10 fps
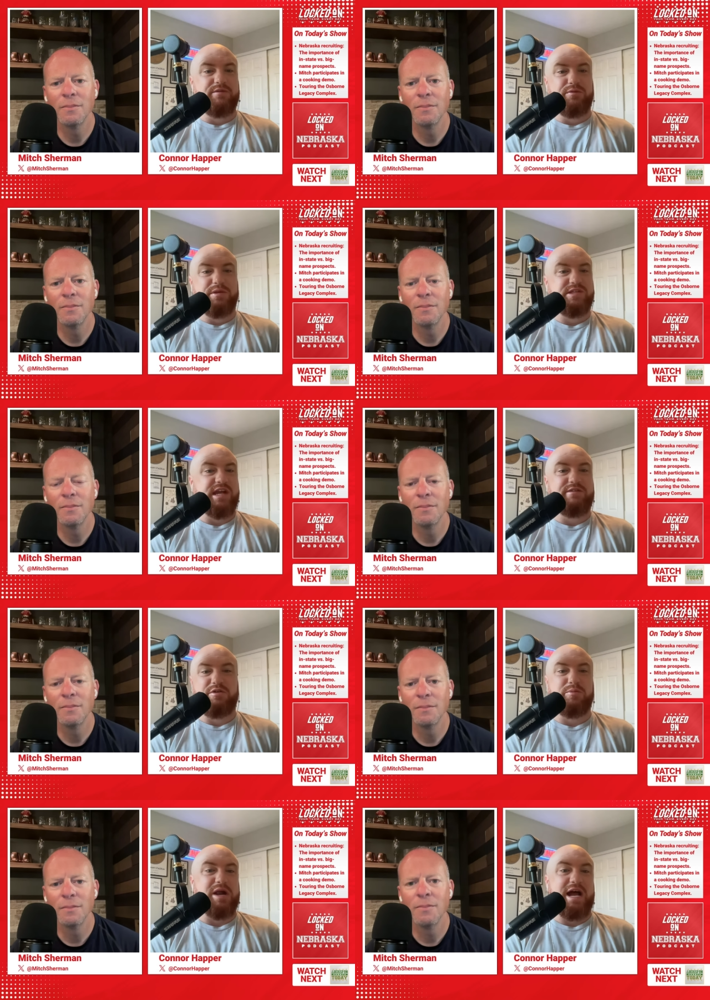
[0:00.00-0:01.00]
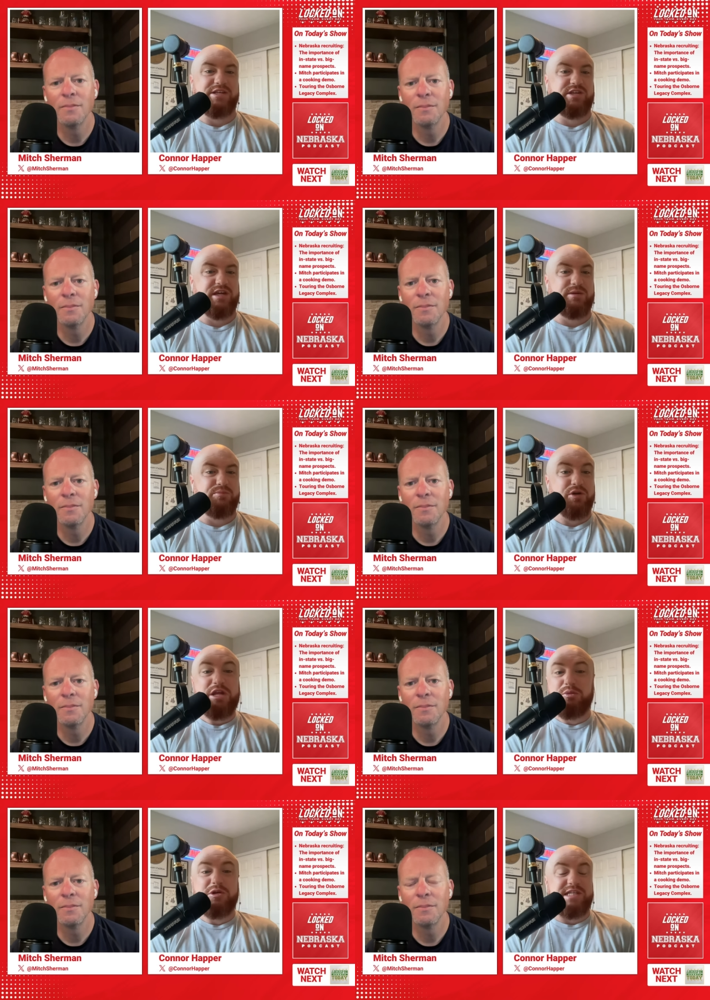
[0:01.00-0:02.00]
Speaker 1: come from the state of Nebraska
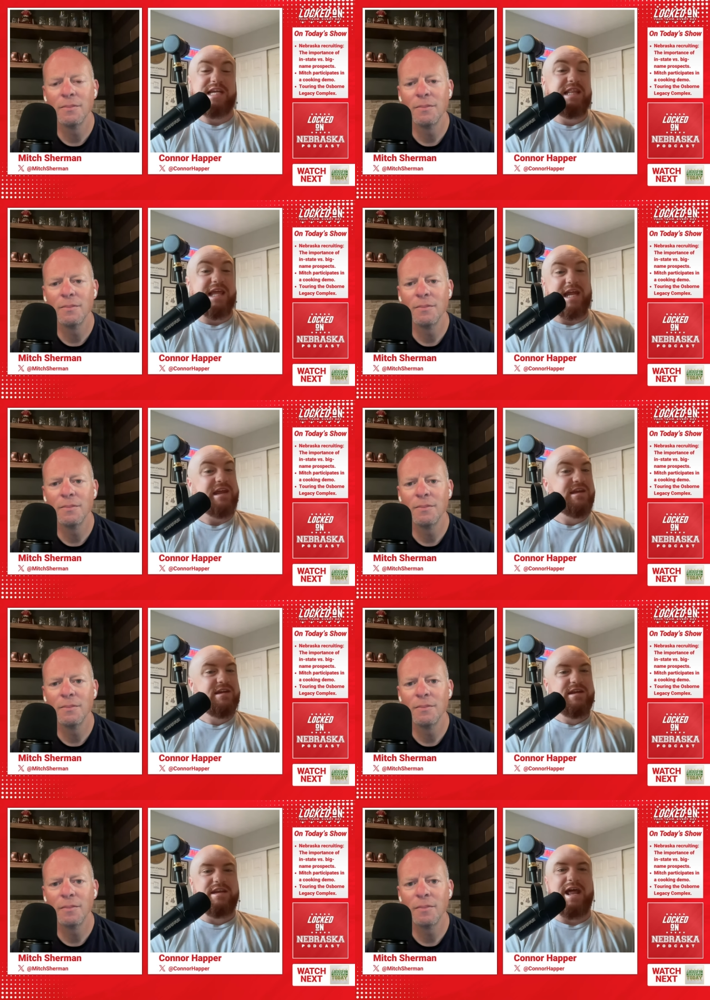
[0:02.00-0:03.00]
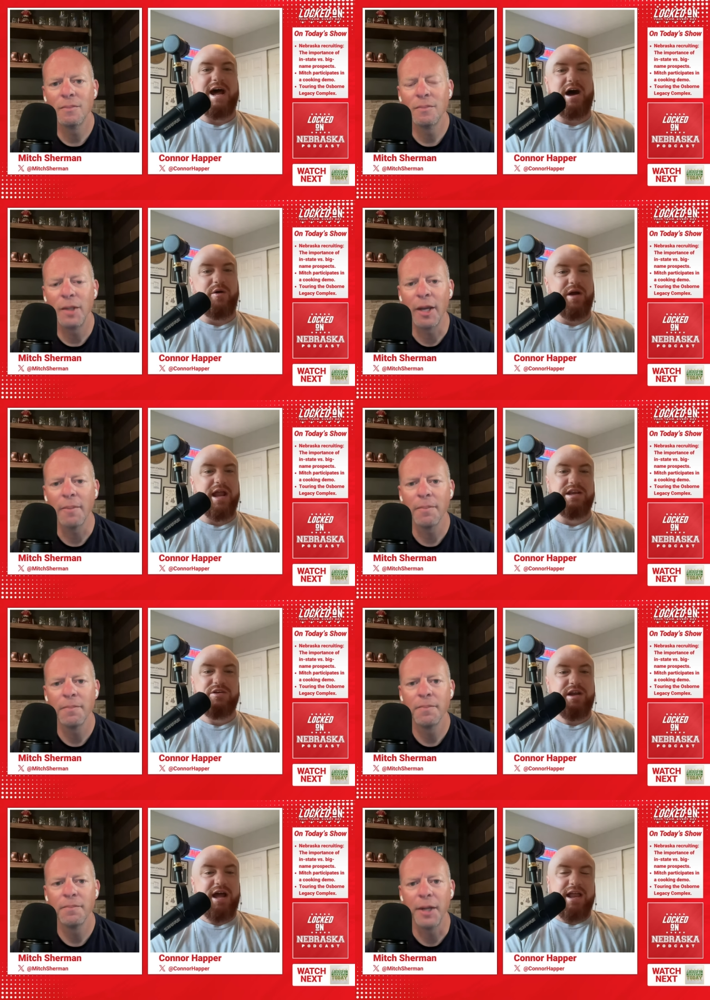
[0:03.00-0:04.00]
pretty routinely now. Yeah. And
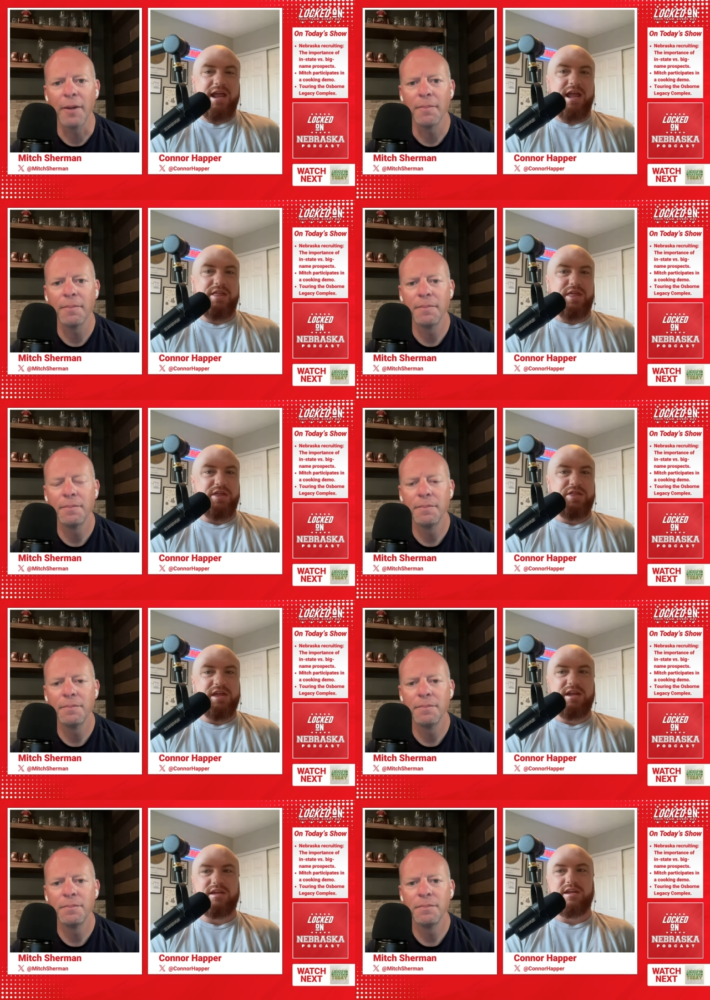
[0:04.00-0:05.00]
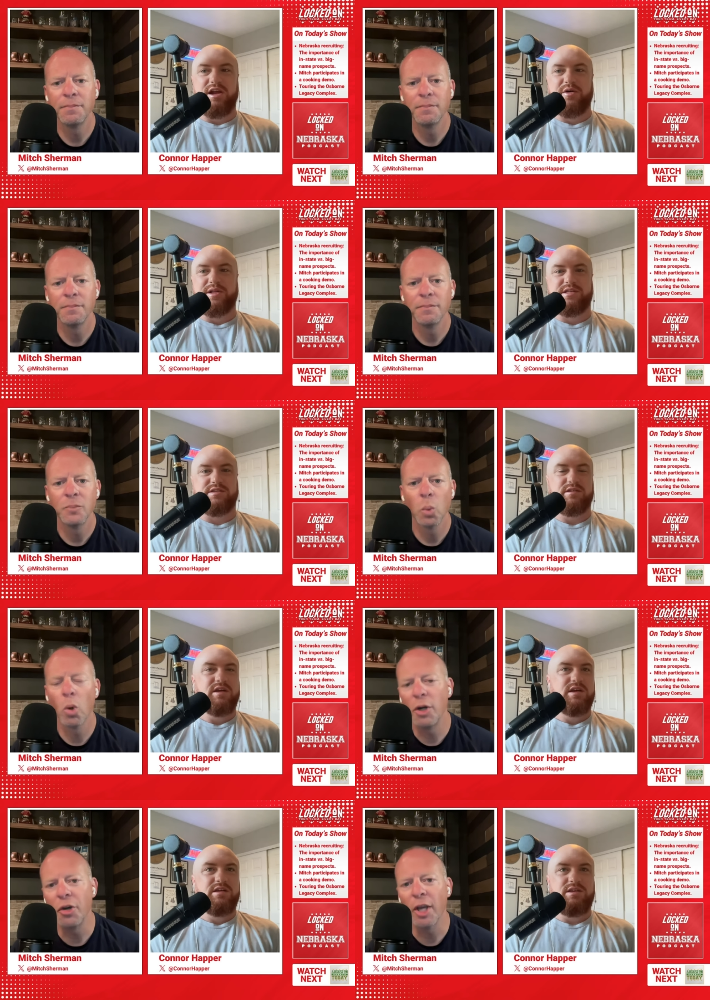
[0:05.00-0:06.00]
you're not, yeah. I, I think, you know, it's, we're
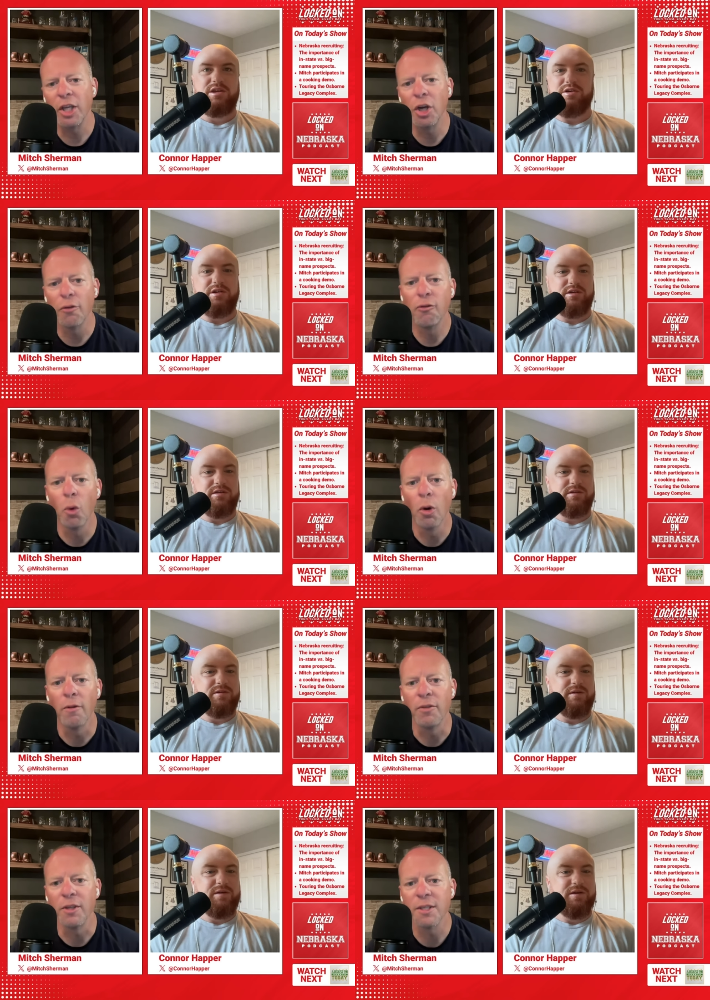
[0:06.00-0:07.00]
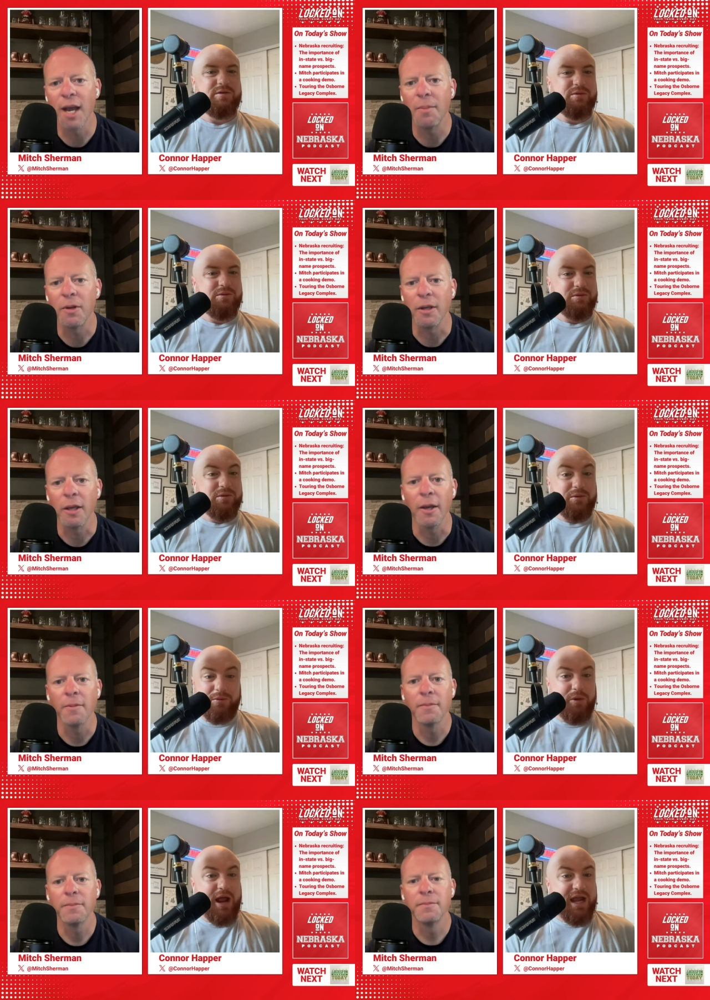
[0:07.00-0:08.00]
on
Speaker 2: your like year four
Speaker 1: of this happening. Yeah.
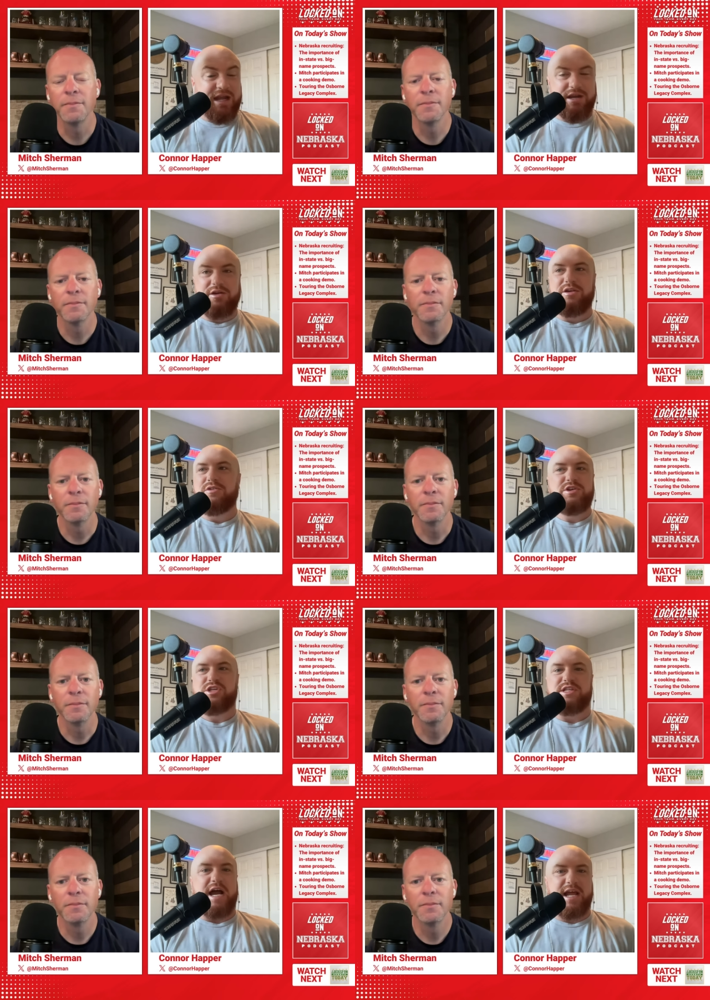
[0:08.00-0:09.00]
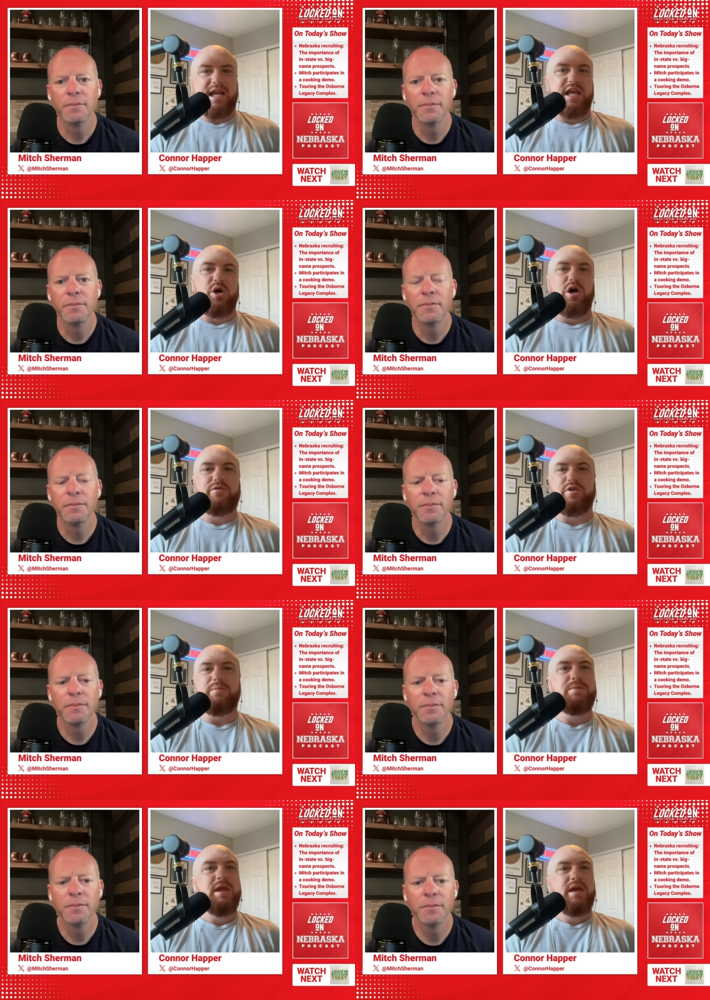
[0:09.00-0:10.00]
Right. You're, you're just not going to get all of
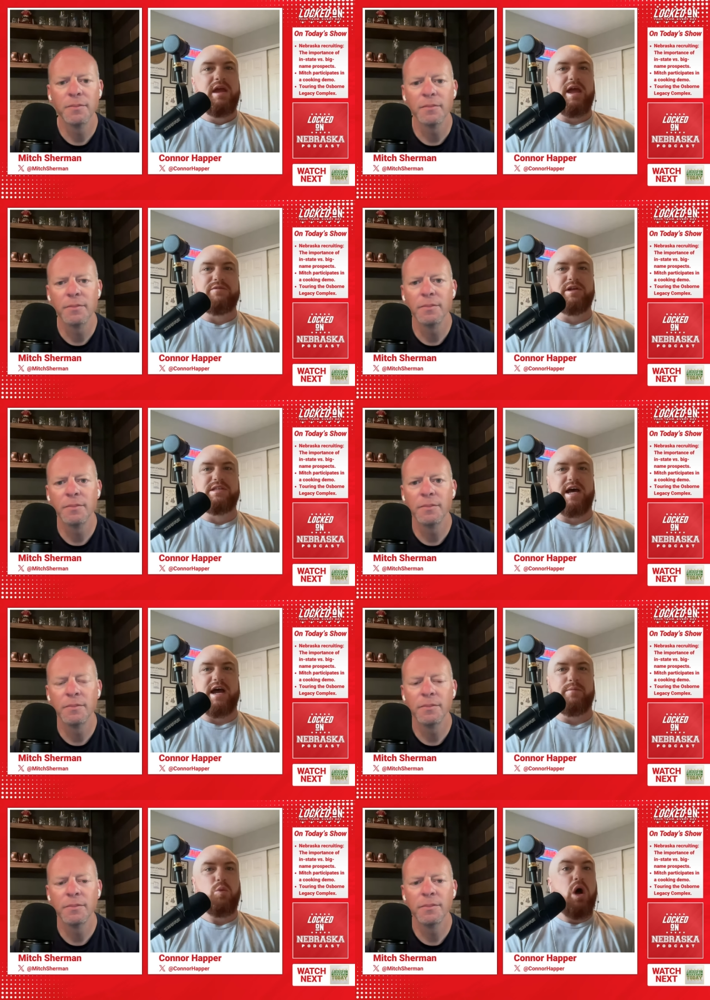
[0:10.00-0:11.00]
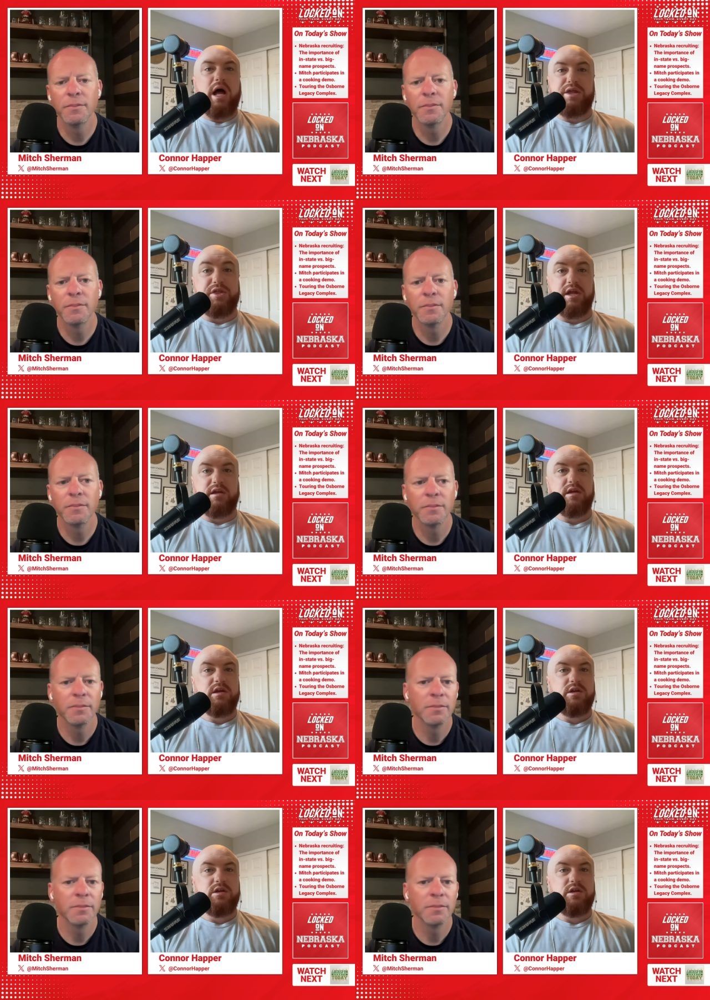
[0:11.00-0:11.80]
them every time. While I think